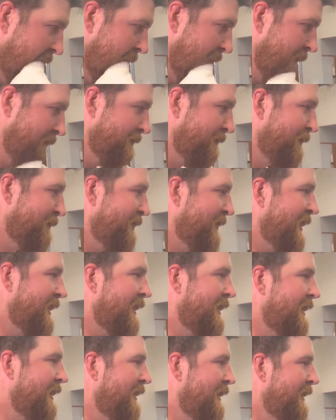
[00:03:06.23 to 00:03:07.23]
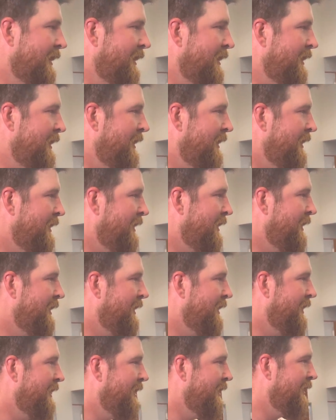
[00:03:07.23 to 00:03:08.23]
really quickly. You showed up here
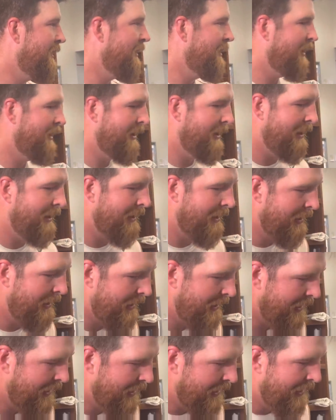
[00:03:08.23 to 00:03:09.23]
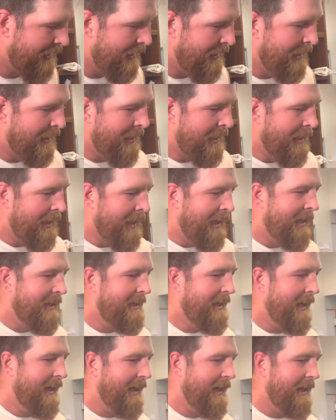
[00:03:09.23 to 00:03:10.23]
at 1.30 in the morning, he said.
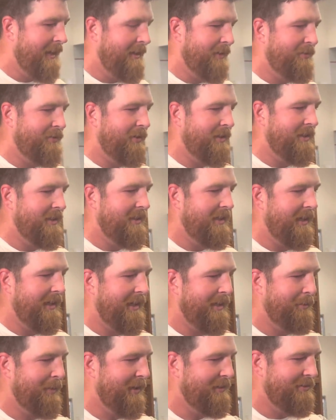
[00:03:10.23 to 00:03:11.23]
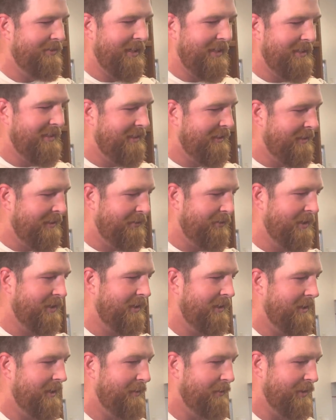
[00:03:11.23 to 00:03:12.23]
Yeah, the first day my flight didn't leave
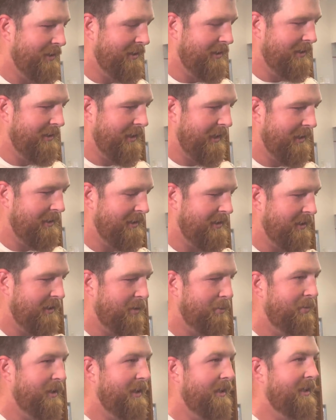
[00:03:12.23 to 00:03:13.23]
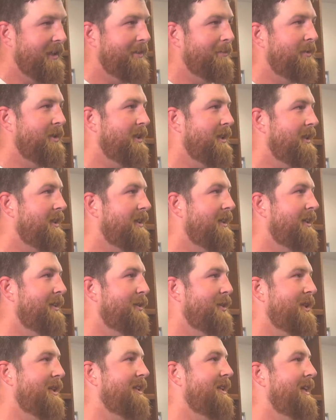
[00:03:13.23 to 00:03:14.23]
Cleveland until like 6 p.m. with a
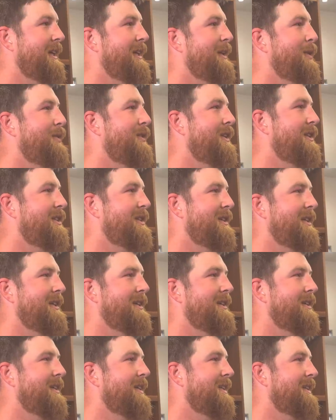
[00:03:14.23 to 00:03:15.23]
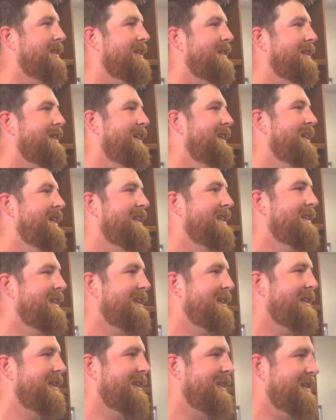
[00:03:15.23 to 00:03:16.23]
with a layover, so
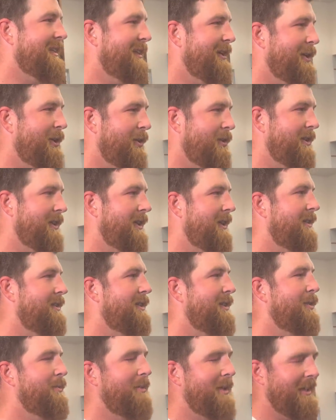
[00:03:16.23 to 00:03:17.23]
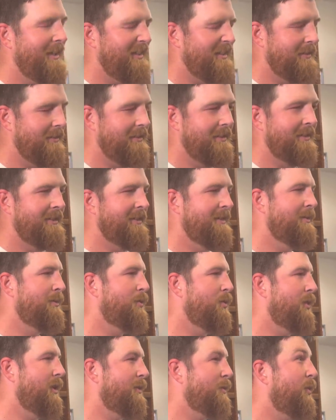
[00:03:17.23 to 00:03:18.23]
didn't get to the hotel till about
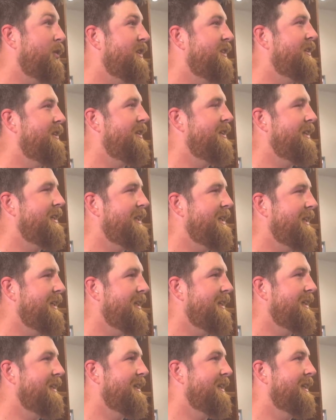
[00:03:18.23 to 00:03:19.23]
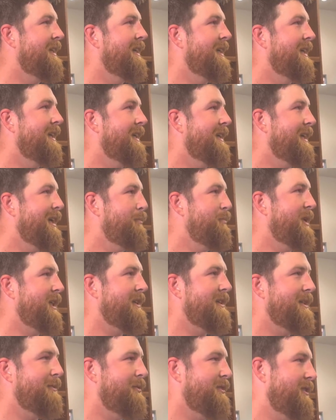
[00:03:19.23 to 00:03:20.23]
1, 1.30. Got
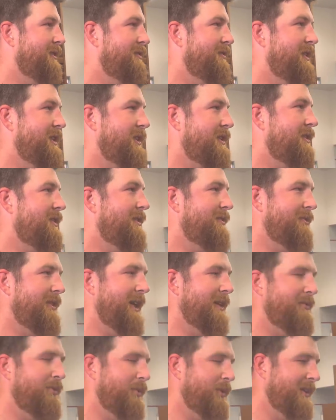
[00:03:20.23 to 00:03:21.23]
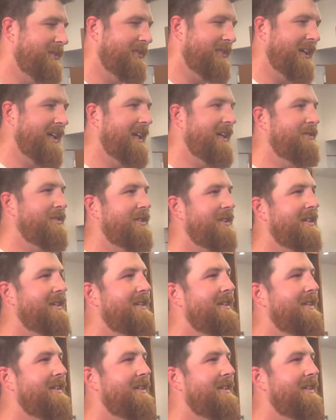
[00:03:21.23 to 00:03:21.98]
picked up for the physical at 5.45. So